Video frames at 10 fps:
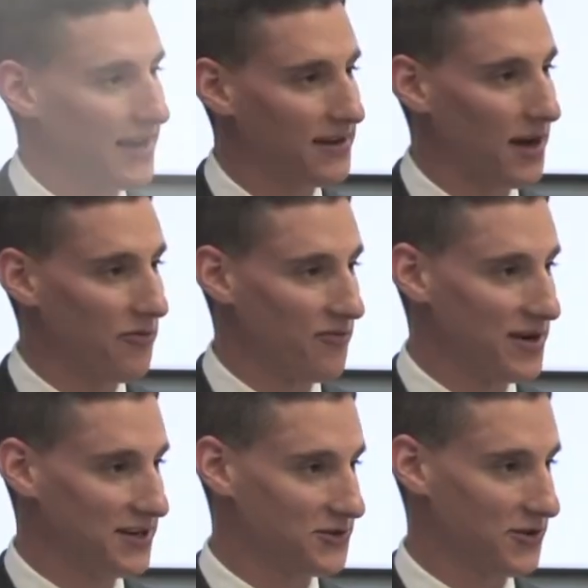come from a
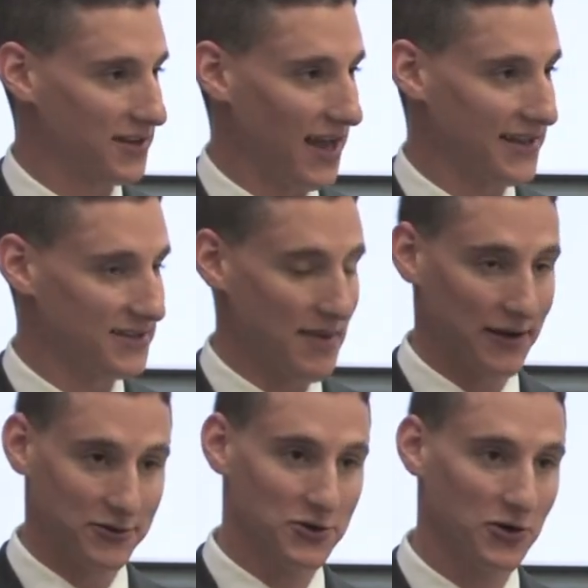district that's
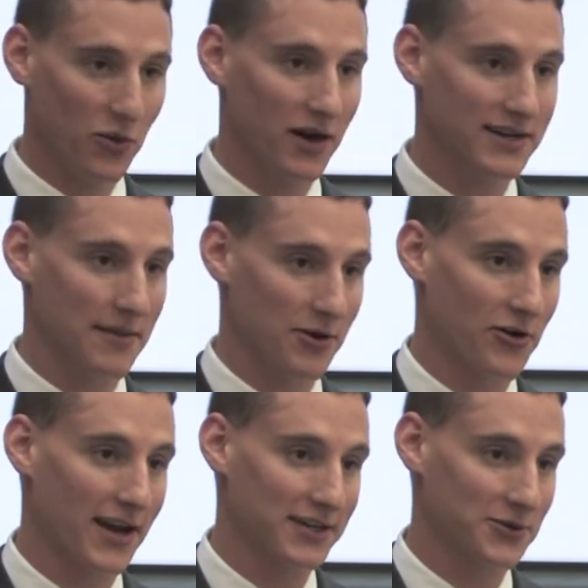about 2-to-1
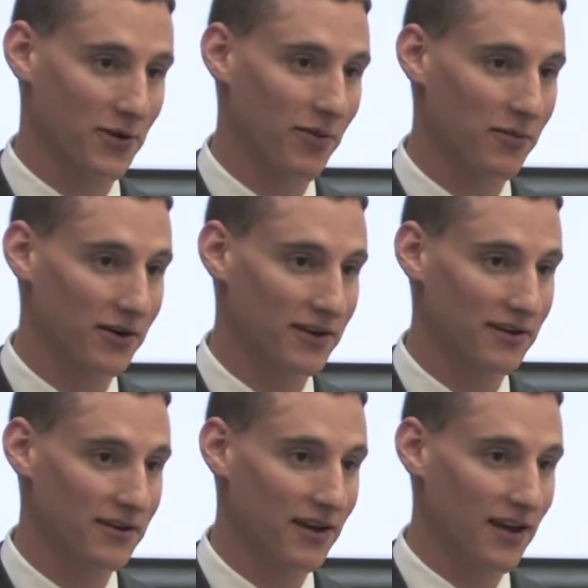Democratic to
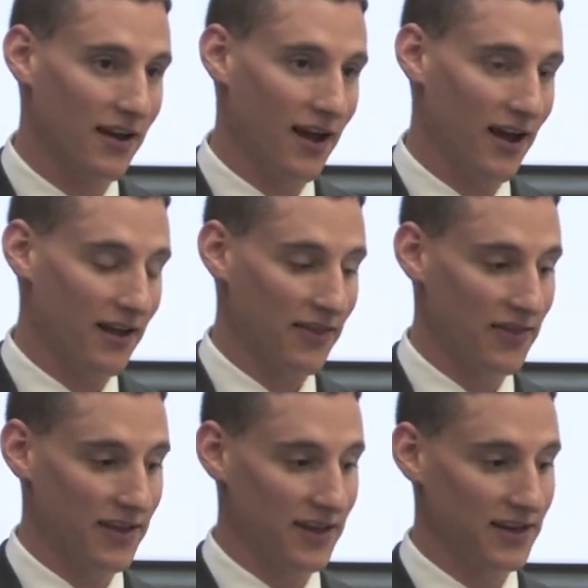Republican.
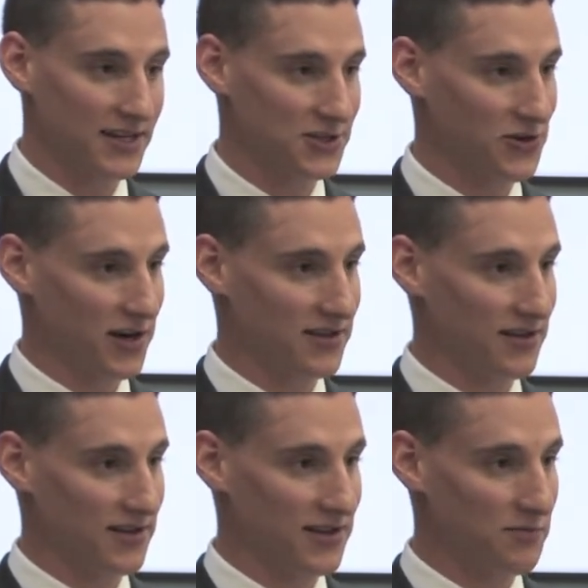The district
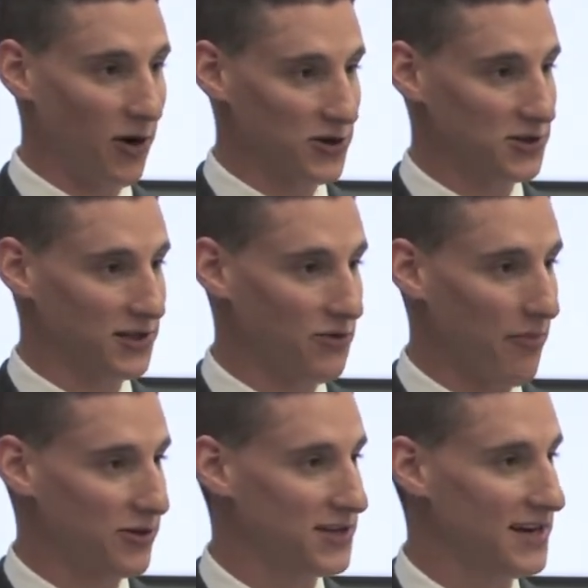is partially
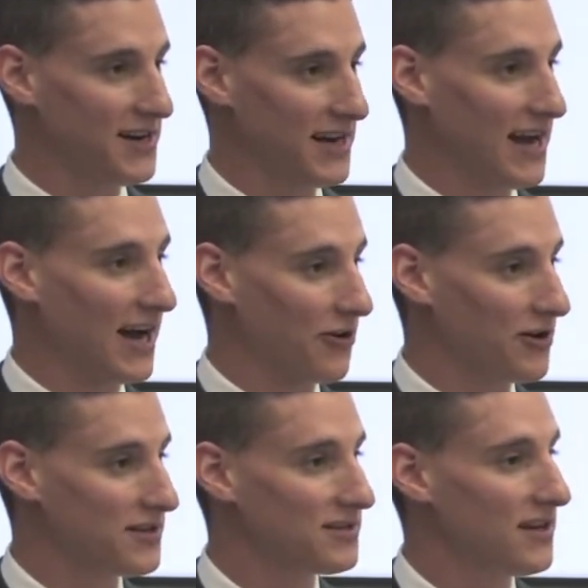represented in
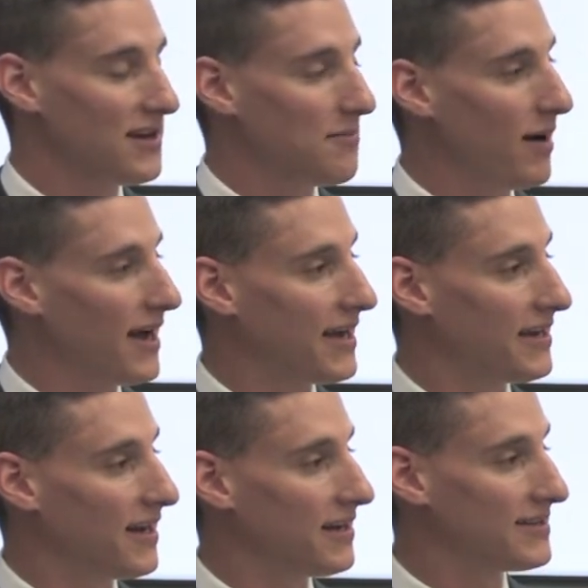Congress
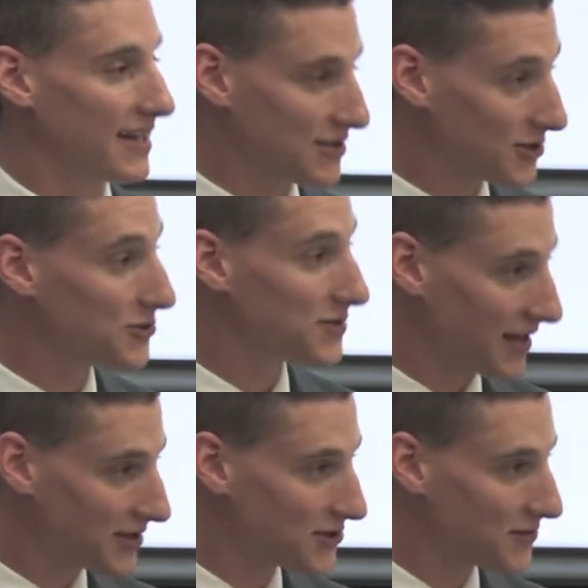by Dennis
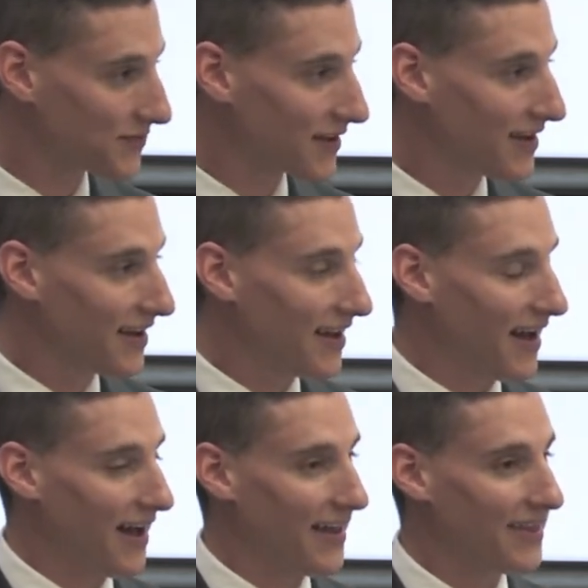Kucinich.
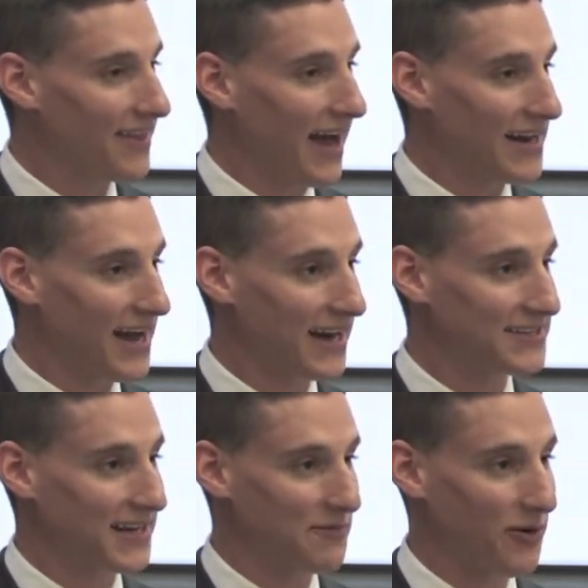I
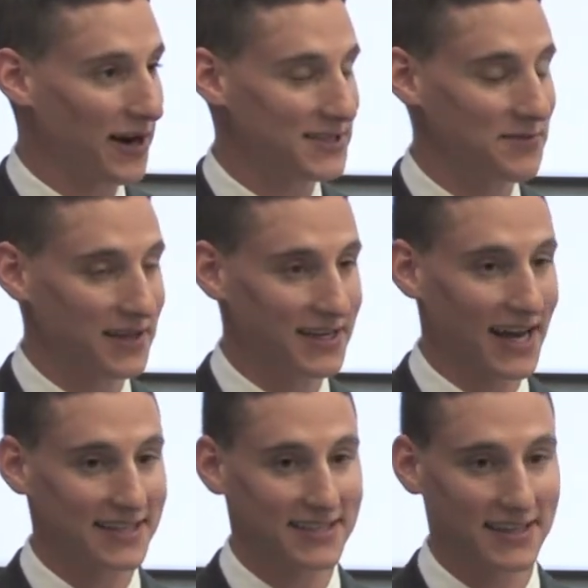knocked on approximately
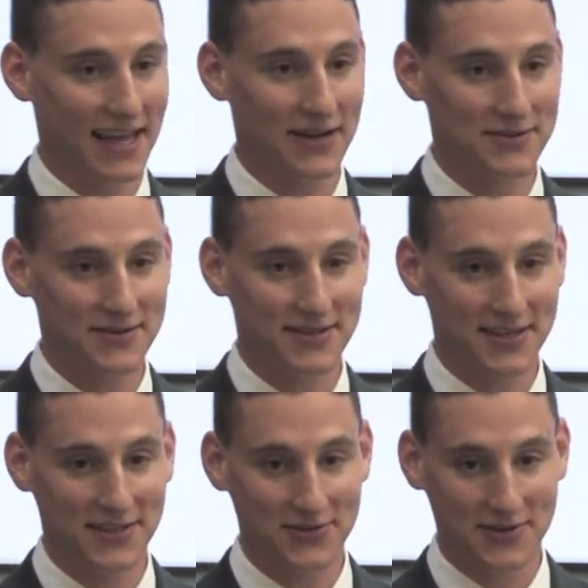
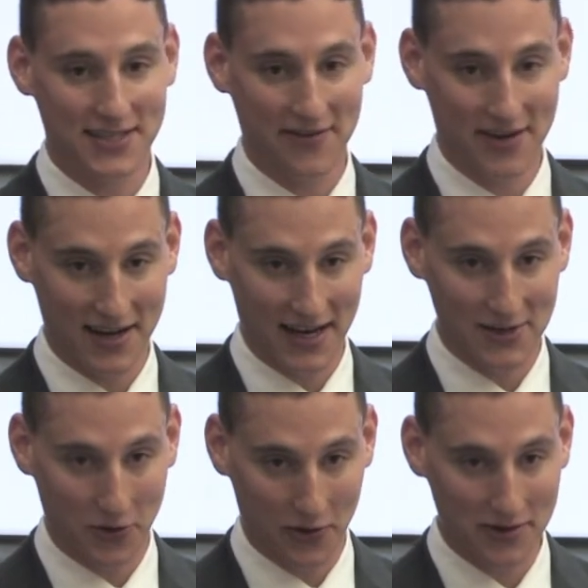19,679
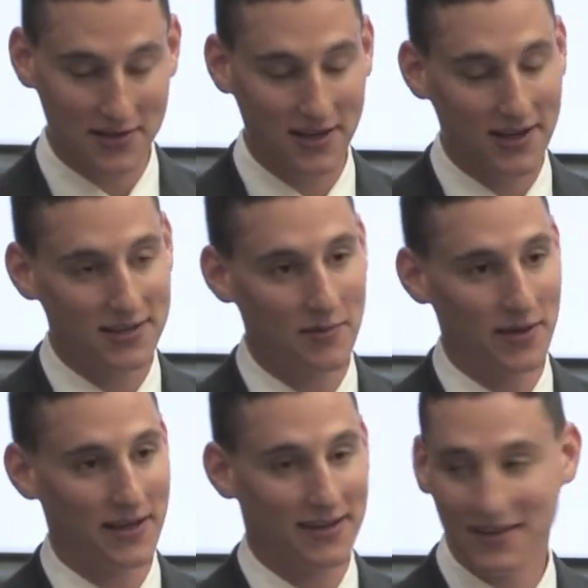doors to
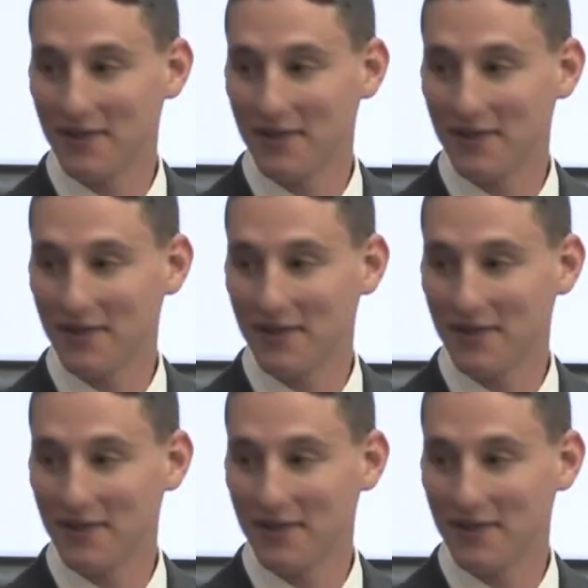be